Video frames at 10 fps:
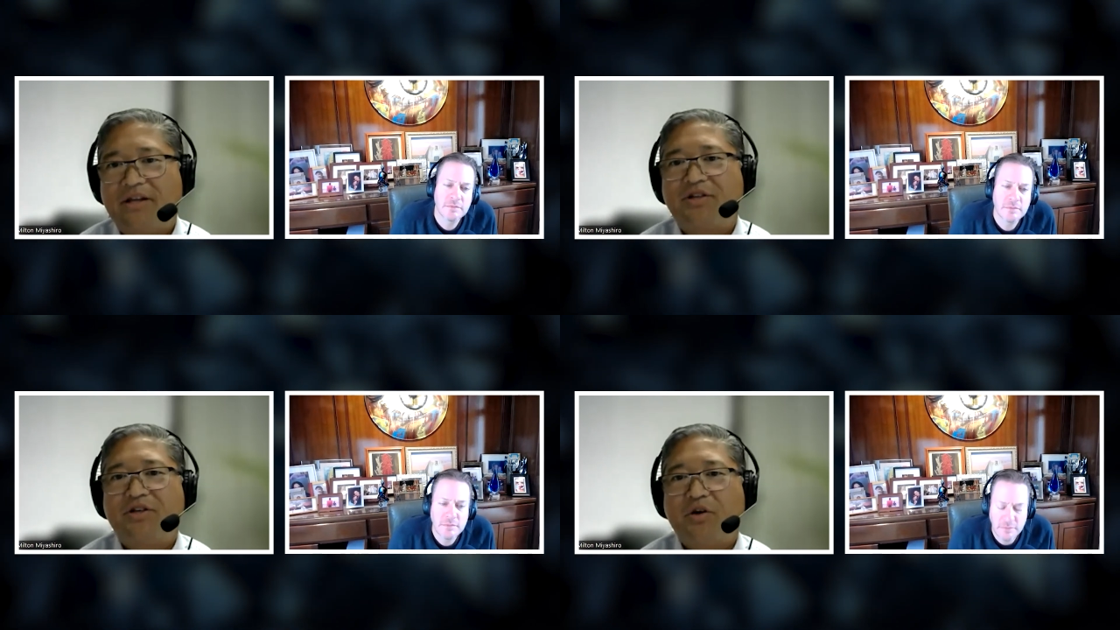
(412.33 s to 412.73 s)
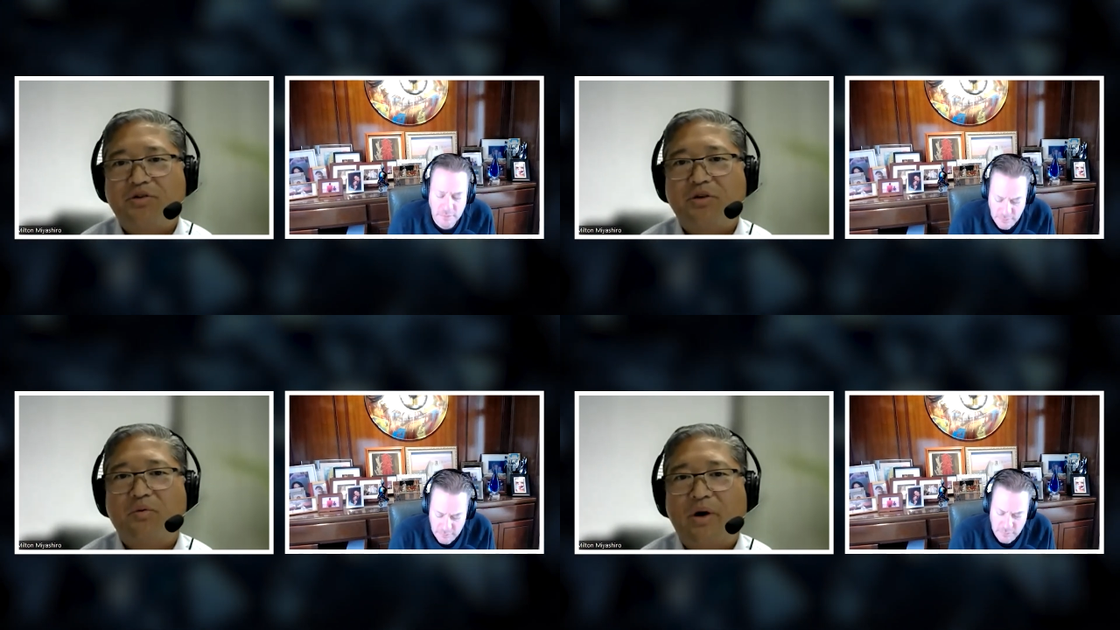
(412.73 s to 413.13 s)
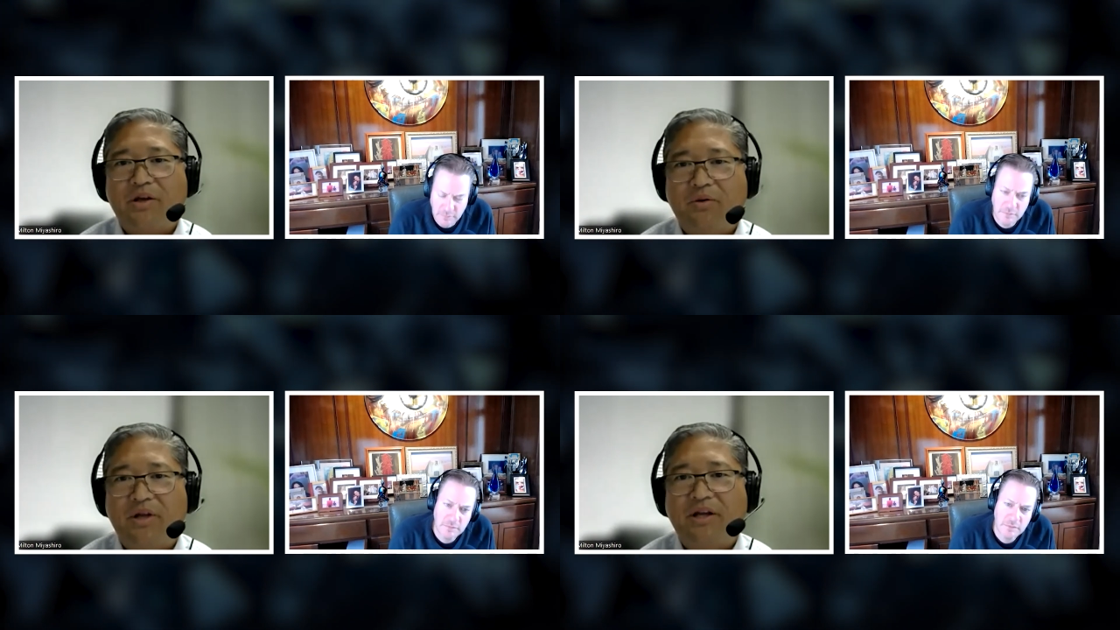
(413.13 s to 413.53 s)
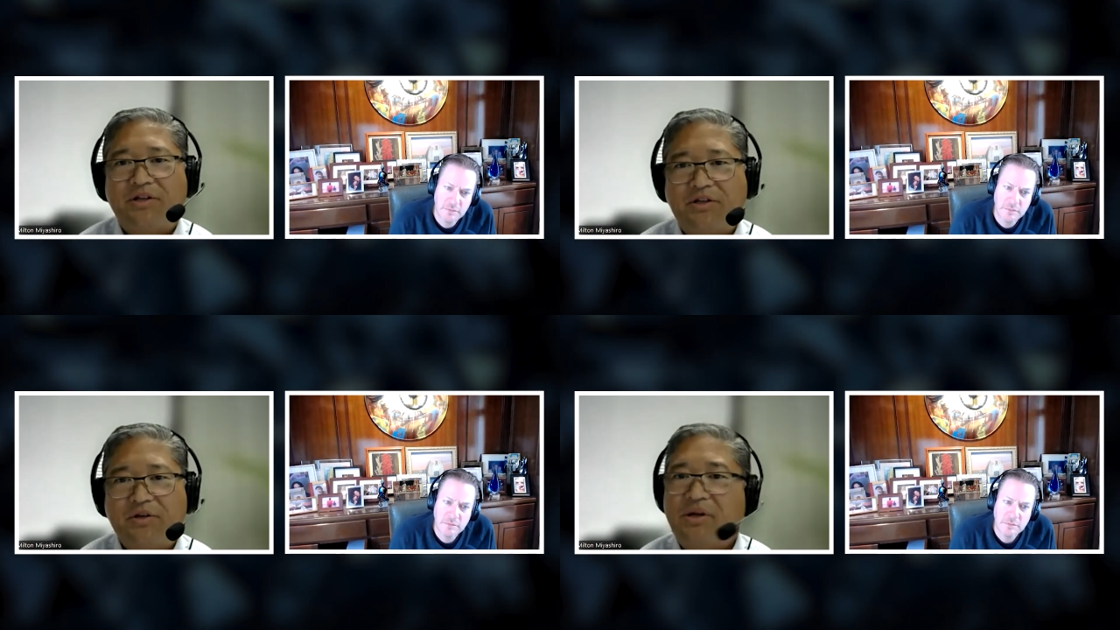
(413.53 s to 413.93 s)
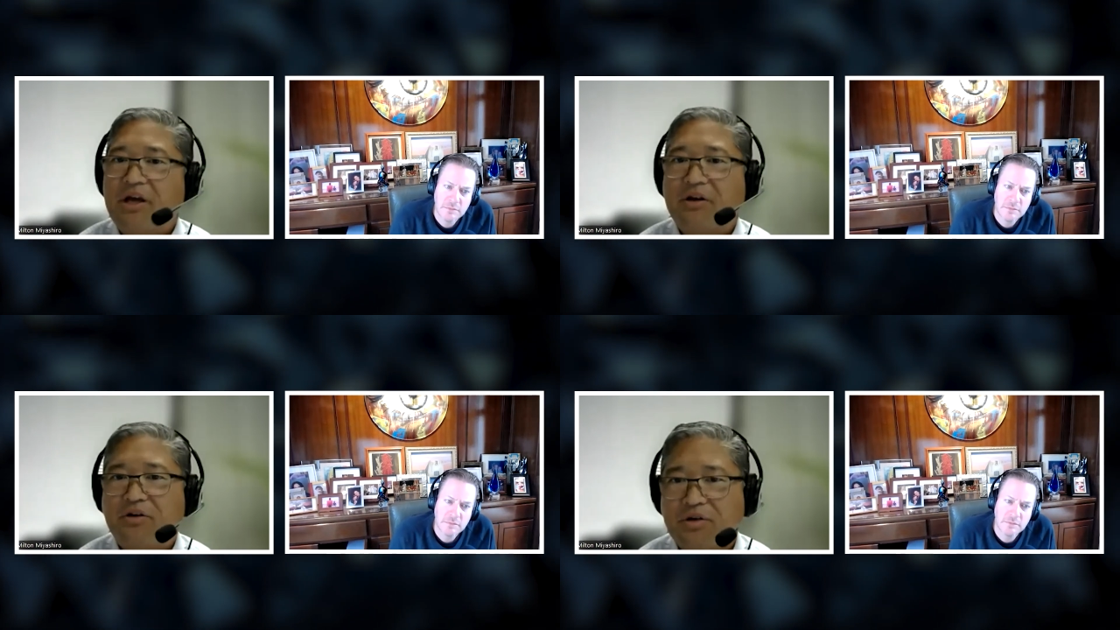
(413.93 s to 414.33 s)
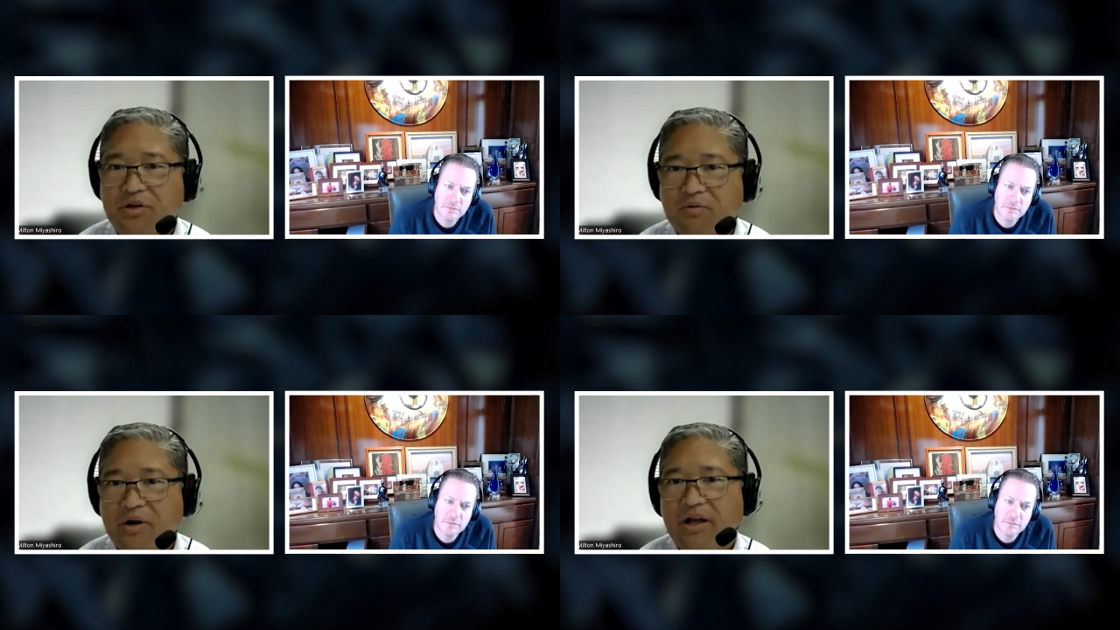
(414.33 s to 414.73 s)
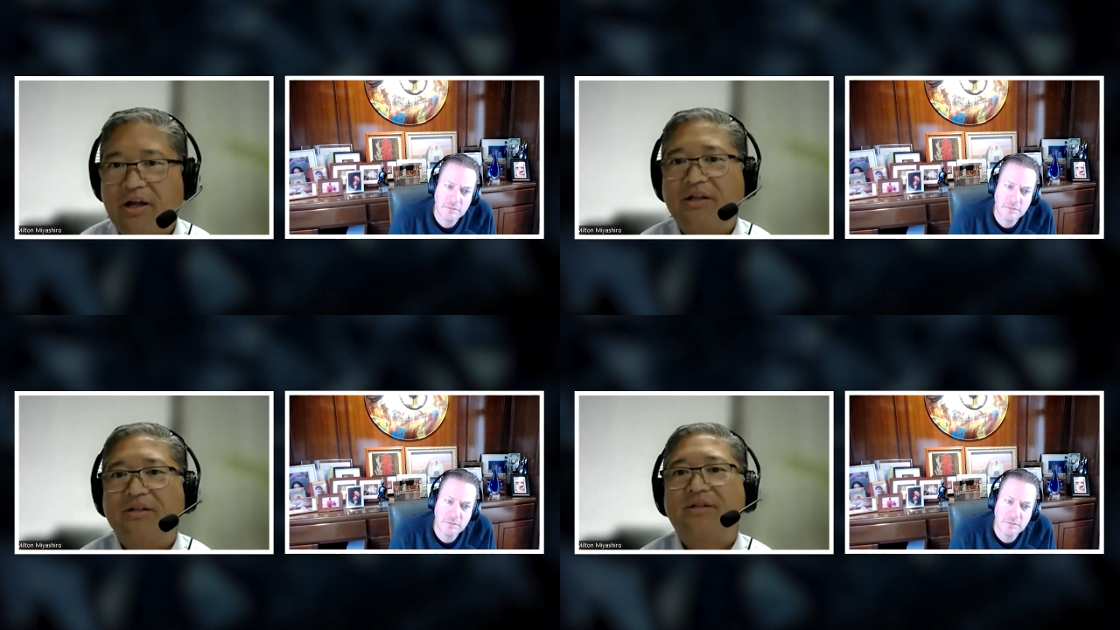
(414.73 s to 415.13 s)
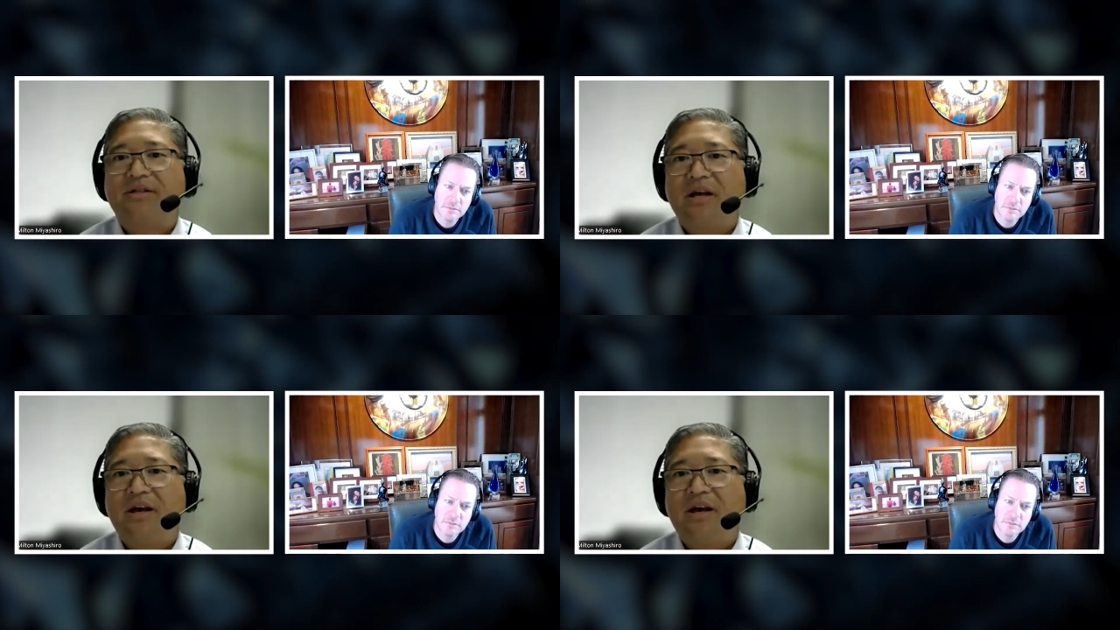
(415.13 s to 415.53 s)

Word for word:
Speaker 1: It shows you what you need to do to get good grades,